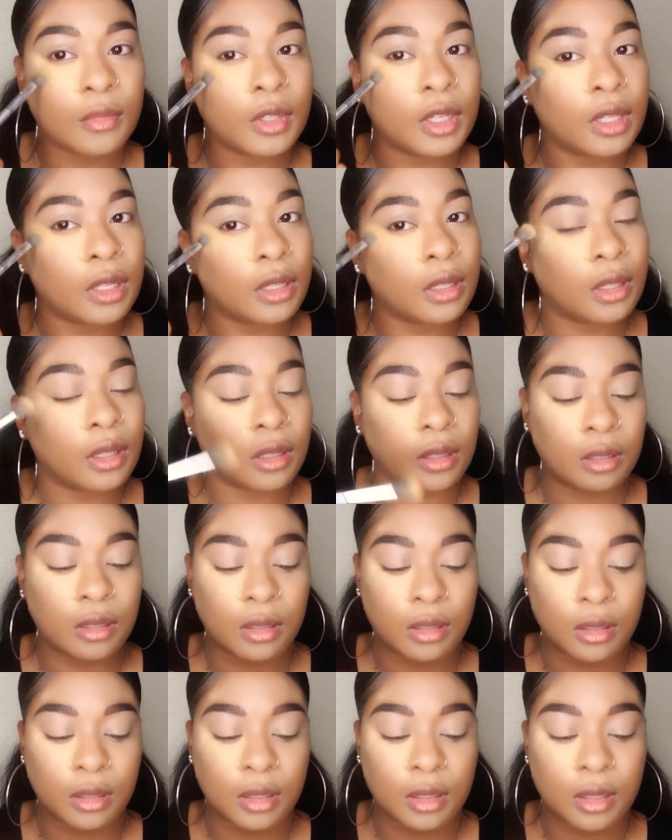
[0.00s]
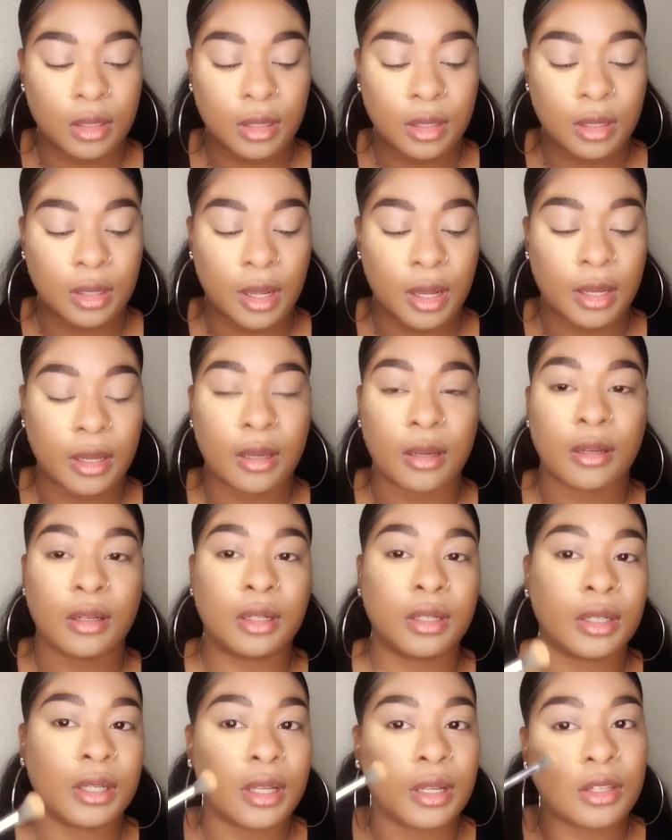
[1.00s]
and then like a
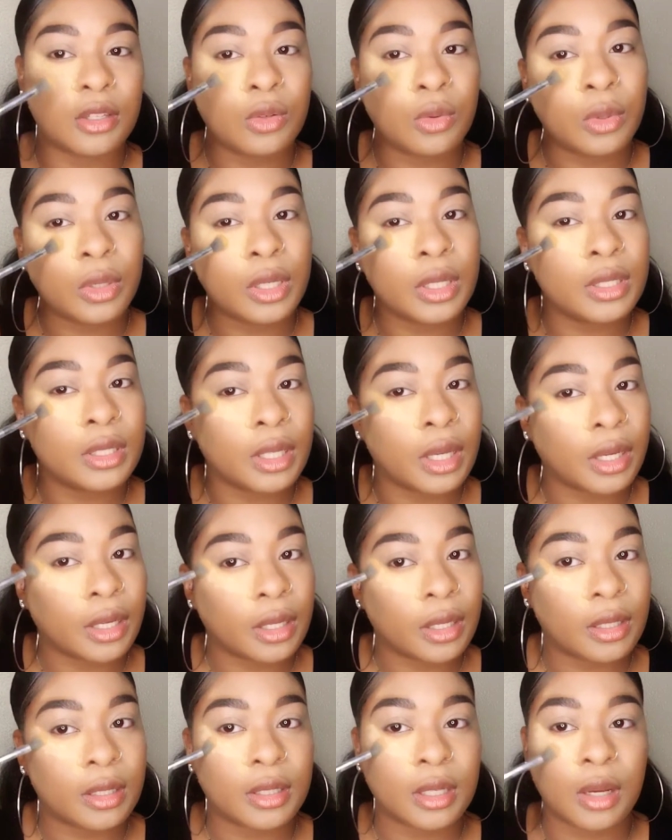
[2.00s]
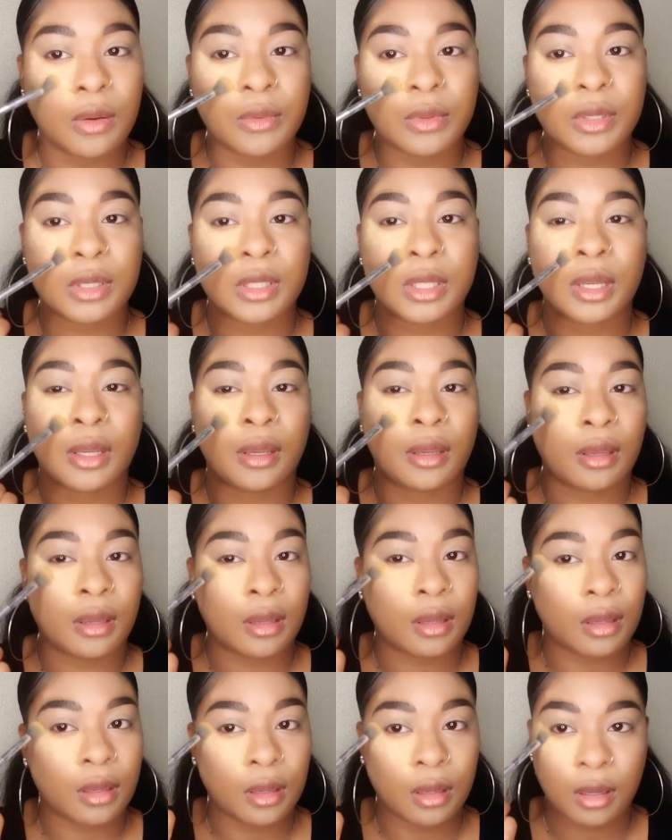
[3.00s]
good 20 seconds, I would
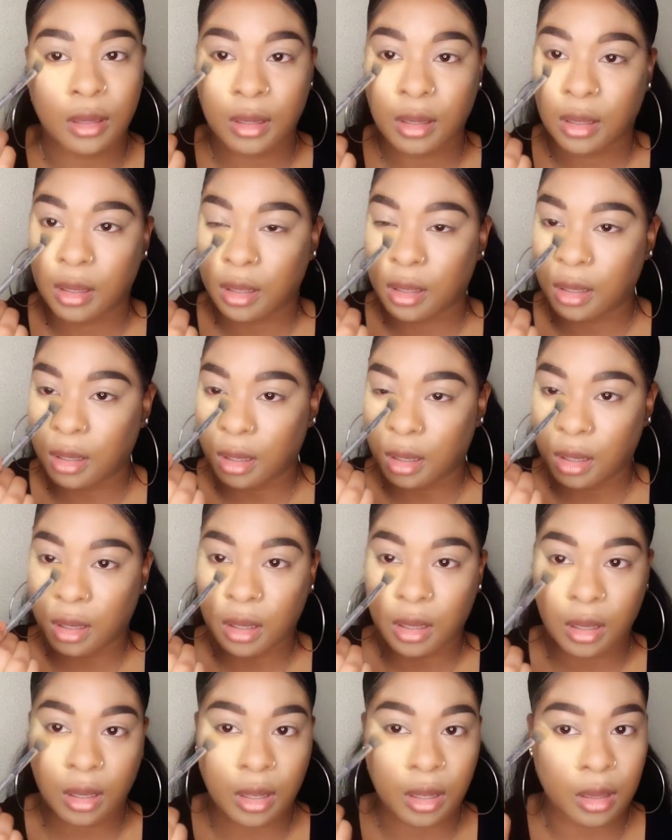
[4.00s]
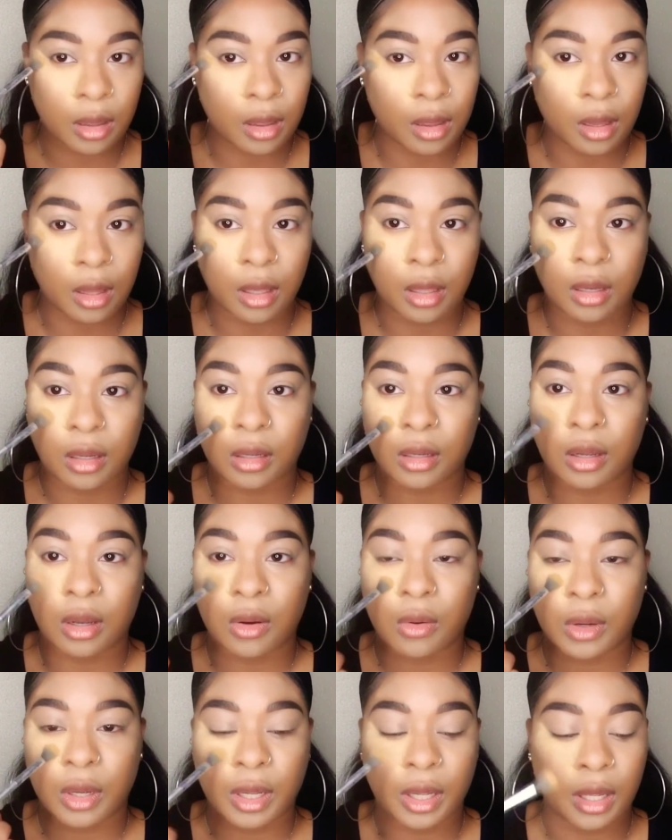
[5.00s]
say, and then
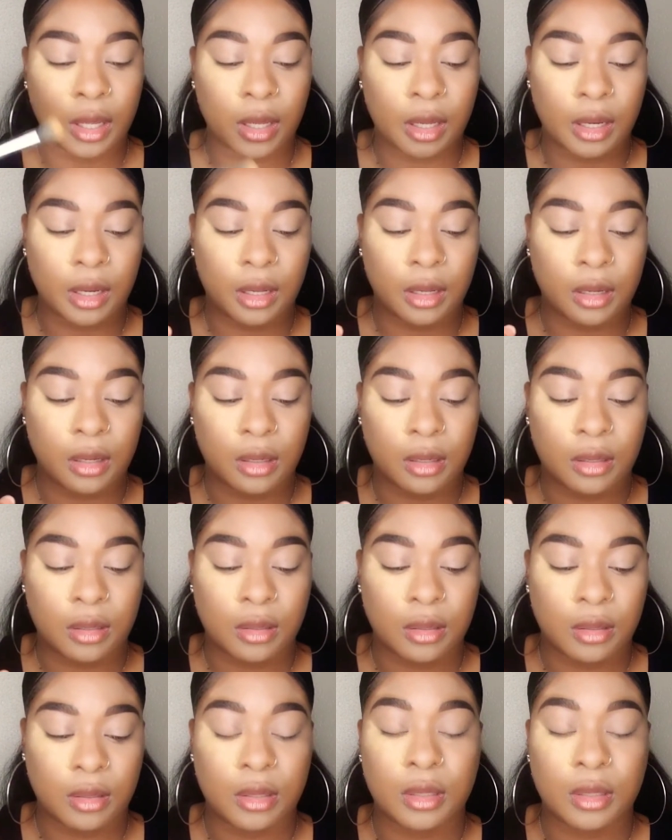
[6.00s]
go ahead and